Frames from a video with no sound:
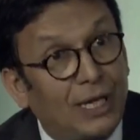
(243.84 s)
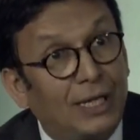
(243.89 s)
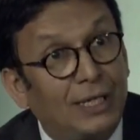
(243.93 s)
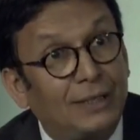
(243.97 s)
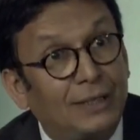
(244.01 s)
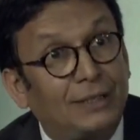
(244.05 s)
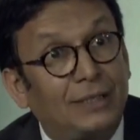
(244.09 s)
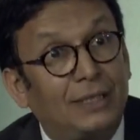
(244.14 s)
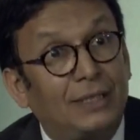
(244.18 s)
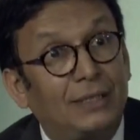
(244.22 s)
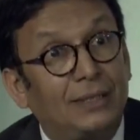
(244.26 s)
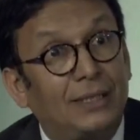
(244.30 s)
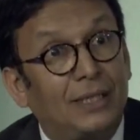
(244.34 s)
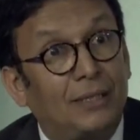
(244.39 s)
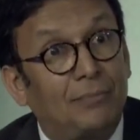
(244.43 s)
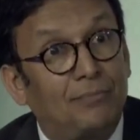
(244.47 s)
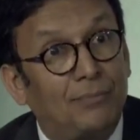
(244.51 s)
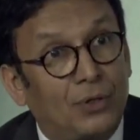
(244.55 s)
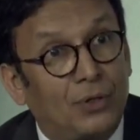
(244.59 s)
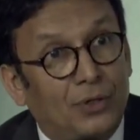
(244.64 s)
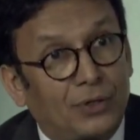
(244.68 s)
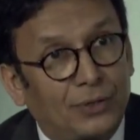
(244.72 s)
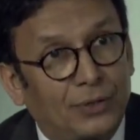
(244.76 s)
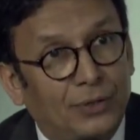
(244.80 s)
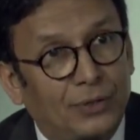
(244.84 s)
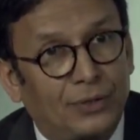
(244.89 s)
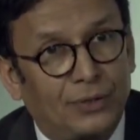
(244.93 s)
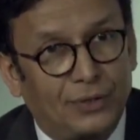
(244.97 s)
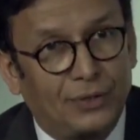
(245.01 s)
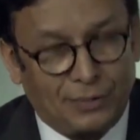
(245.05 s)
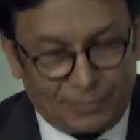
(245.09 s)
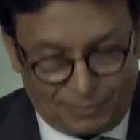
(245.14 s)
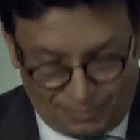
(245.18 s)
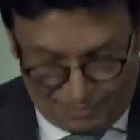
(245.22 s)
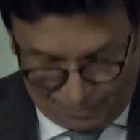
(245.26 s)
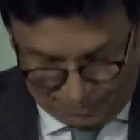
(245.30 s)
in their books,
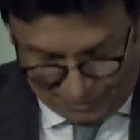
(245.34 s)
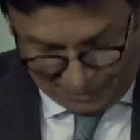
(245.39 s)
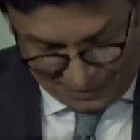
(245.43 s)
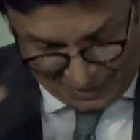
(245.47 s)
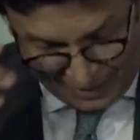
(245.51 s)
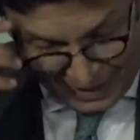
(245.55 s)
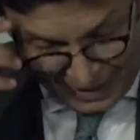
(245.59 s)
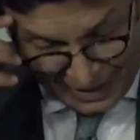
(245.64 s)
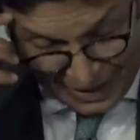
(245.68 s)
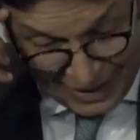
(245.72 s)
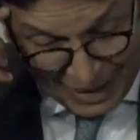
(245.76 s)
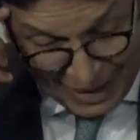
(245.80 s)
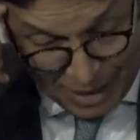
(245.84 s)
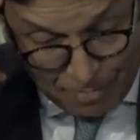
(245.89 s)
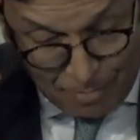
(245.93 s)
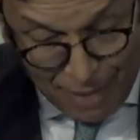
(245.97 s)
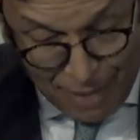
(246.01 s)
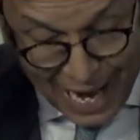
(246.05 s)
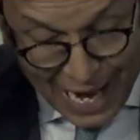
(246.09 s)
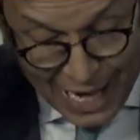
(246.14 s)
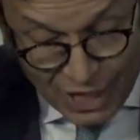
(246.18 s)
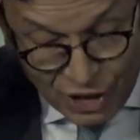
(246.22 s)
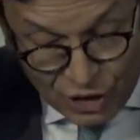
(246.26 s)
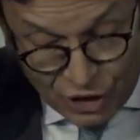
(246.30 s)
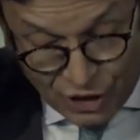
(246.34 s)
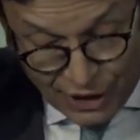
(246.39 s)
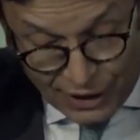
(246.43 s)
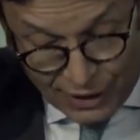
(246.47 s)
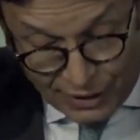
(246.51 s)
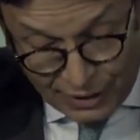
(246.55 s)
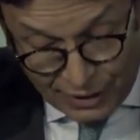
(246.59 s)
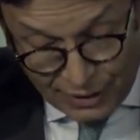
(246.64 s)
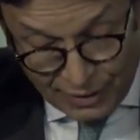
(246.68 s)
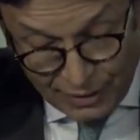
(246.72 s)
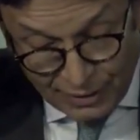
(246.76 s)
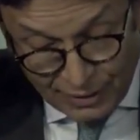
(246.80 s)
in their balance sheet.
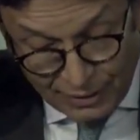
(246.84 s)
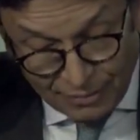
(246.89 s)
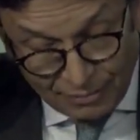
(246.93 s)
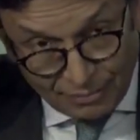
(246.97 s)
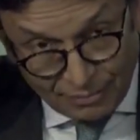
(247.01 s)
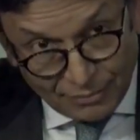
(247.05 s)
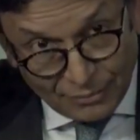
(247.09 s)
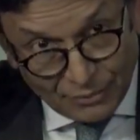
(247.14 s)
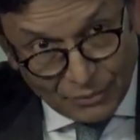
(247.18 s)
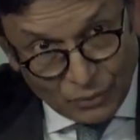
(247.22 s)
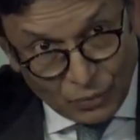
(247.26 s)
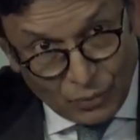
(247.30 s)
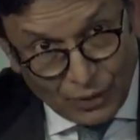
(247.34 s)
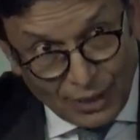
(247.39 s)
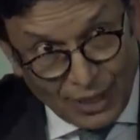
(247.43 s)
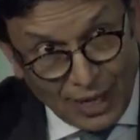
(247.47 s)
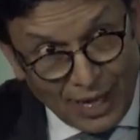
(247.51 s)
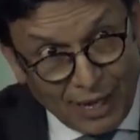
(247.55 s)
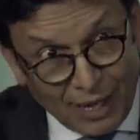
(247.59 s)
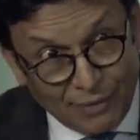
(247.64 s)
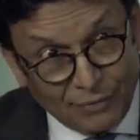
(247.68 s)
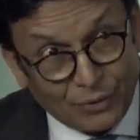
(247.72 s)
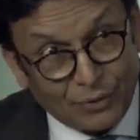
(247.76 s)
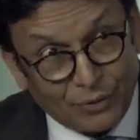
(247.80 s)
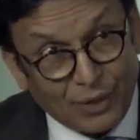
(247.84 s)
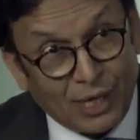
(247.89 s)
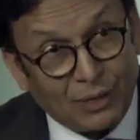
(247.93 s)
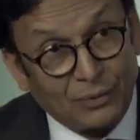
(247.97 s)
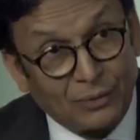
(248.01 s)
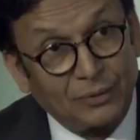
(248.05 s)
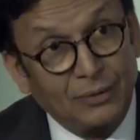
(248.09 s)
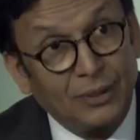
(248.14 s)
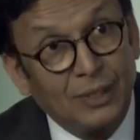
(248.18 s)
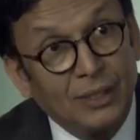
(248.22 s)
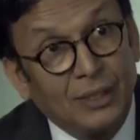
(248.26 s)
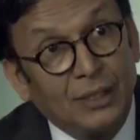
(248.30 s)
We have around
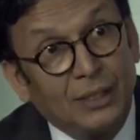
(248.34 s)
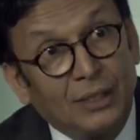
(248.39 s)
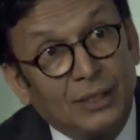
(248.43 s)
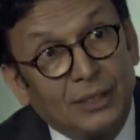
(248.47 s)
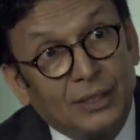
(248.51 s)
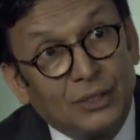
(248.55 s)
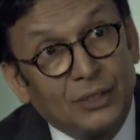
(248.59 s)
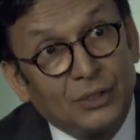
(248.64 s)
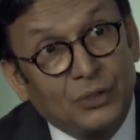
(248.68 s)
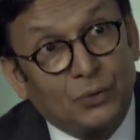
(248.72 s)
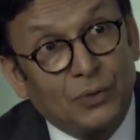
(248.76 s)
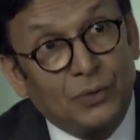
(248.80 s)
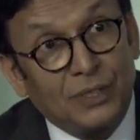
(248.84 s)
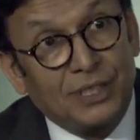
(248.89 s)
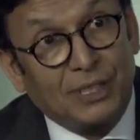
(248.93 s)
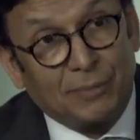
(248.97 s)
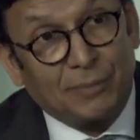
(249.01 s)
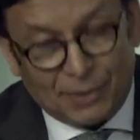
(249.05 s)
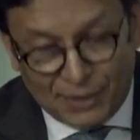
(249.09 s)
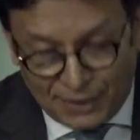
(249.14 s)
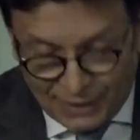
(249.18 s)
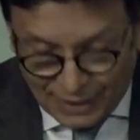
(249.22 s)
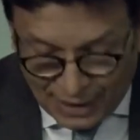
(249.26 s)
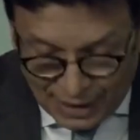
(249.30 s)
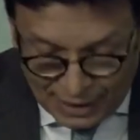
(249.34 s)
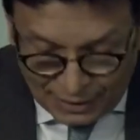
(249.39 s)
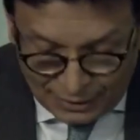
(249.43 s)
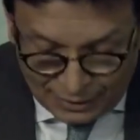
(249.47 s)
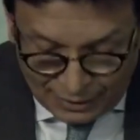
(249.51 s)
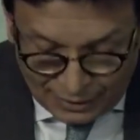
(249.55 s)
20%